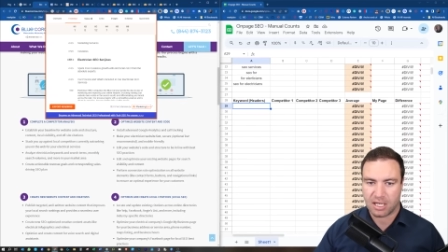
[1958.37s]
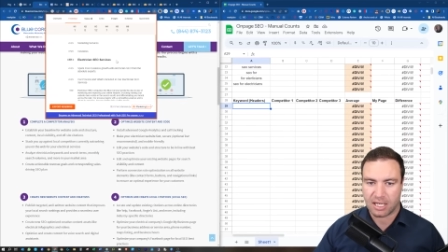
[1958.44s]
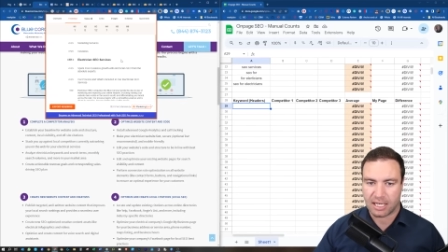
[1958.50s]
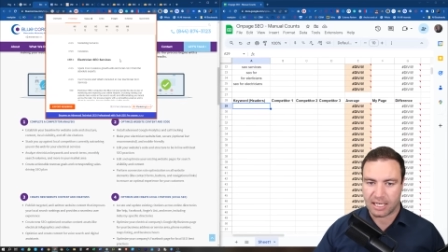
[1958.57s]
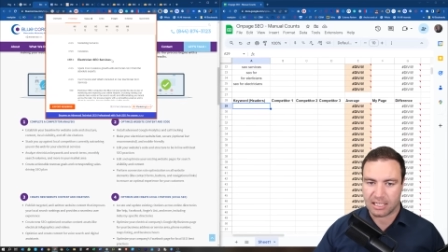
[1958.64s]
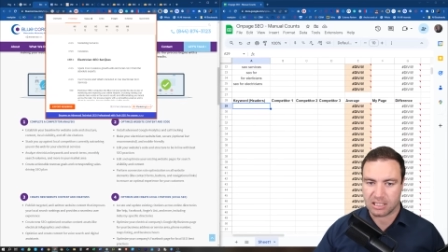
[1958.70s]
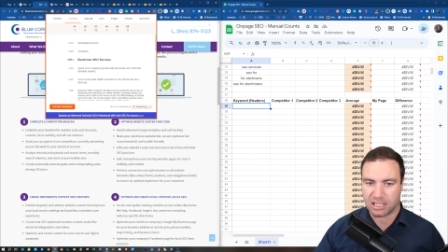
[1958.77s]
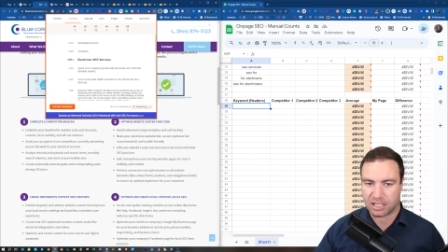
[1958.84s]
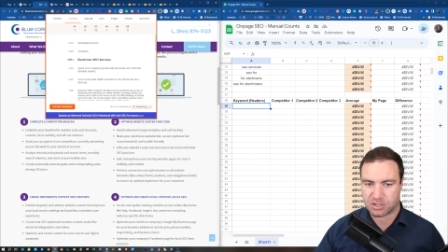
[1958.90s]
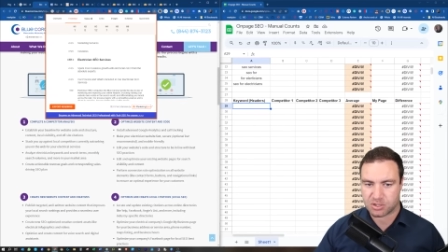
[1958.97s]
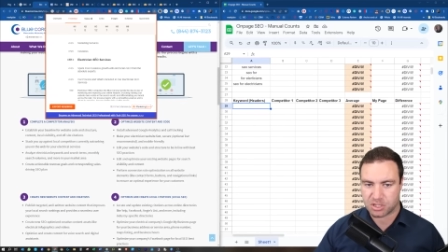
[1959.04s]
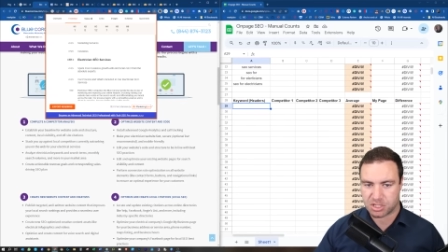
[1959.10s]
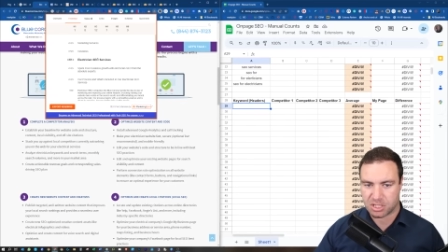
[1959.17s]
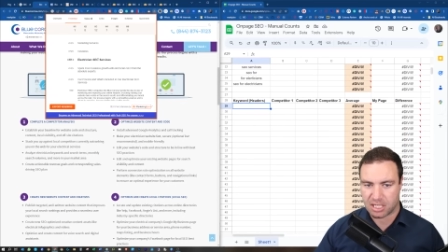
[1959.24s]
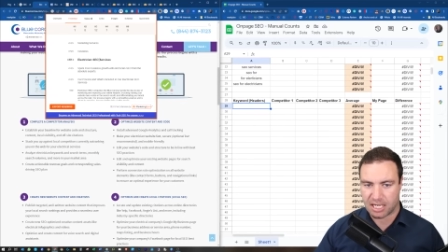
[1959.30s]

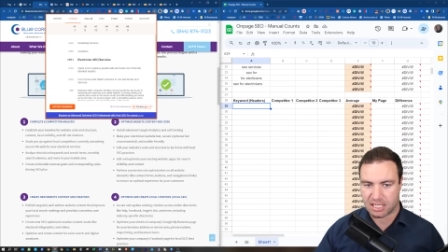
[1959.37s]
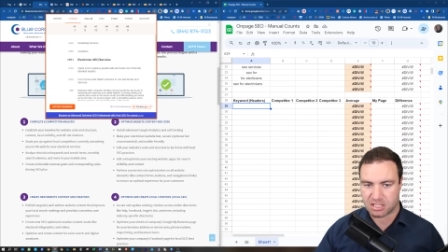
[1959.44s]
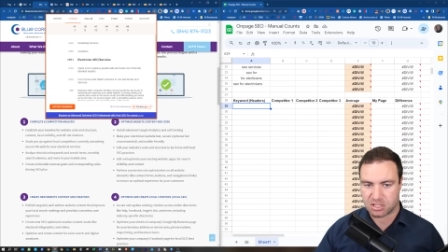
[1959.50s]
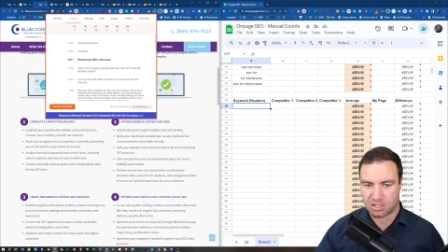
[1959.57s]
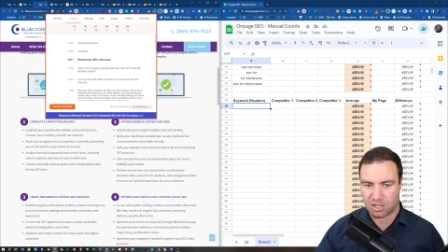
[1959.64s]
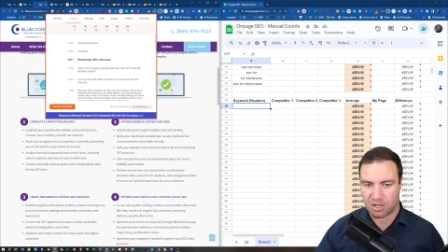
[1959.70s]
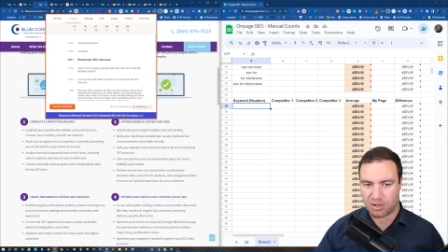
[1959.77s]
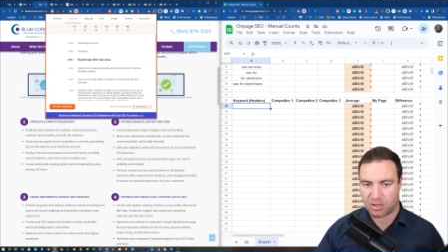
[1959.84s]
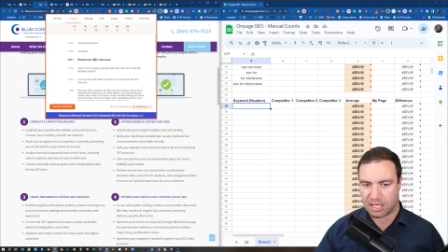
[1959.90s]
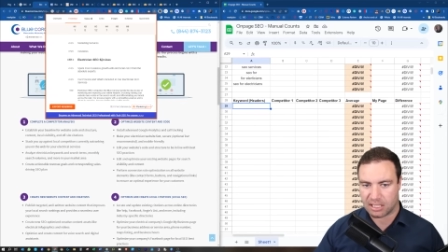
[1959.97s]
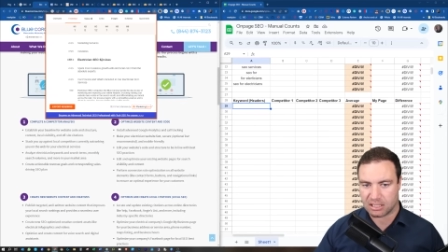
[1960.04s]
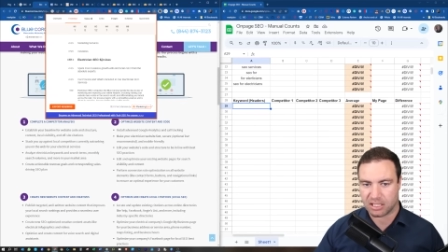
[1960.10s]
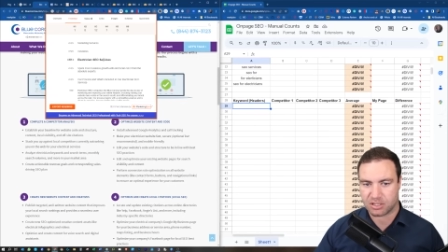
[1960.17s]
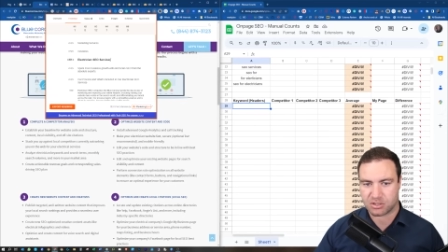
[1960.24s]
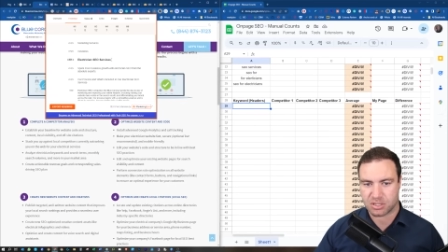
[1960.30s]
electrician SEO,
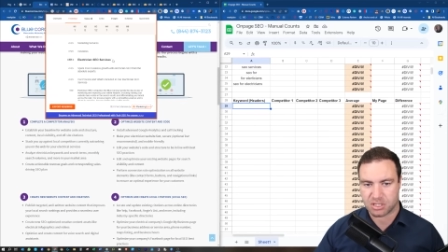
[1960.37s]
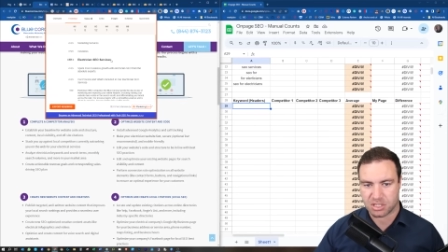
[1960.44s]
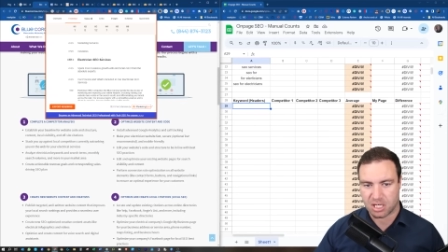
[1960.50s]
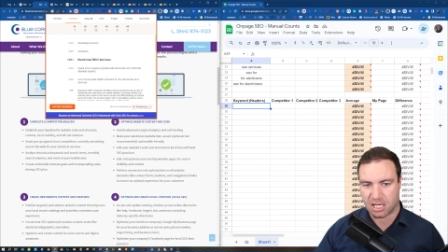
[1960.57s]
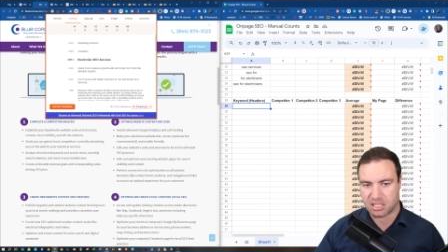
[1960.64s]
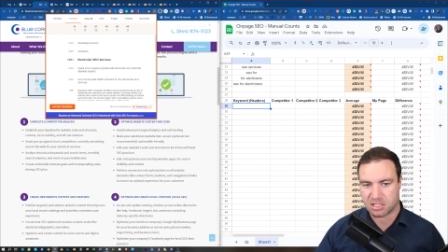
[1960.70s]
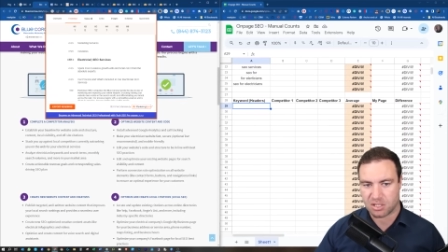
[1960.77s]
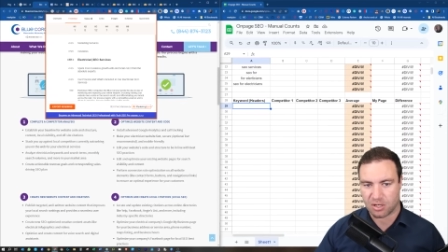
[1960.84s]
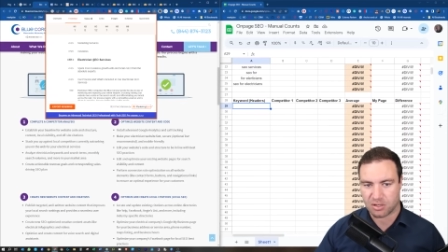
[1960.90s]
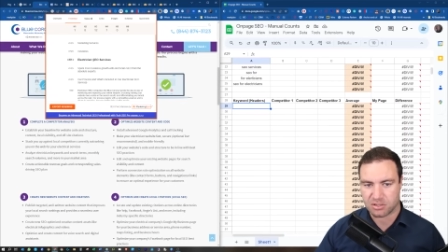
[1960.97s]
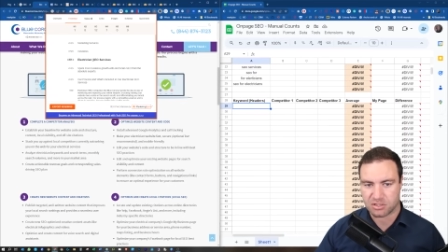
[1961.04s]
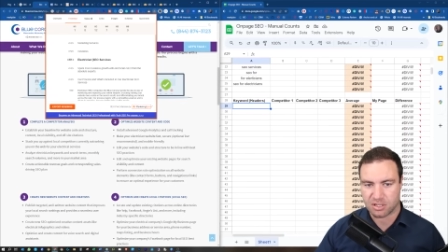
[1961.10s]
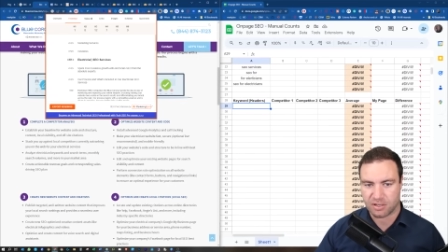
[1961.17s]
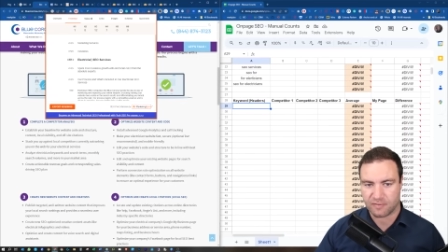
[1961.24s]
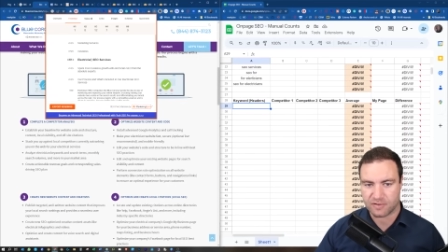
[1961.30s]
electrician SEO
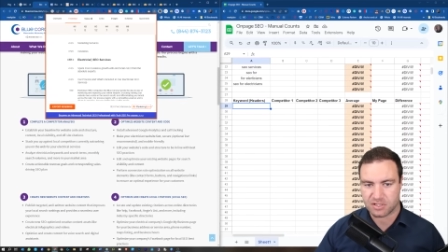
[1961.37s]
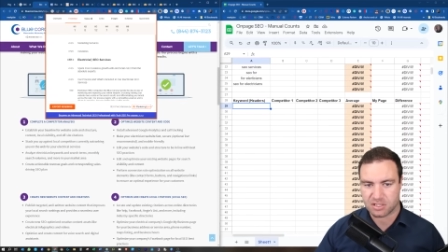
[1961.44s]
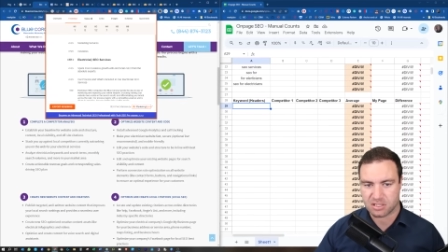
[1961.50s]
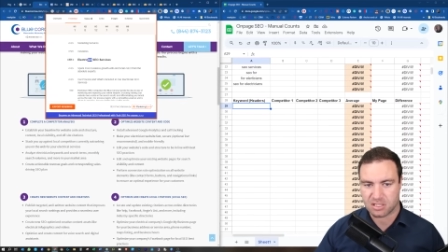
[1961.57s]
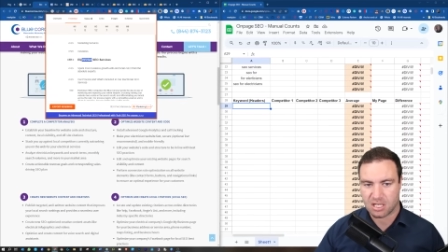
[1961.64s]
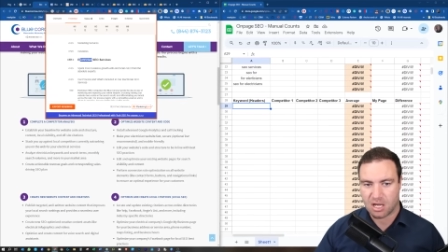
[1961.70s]
services.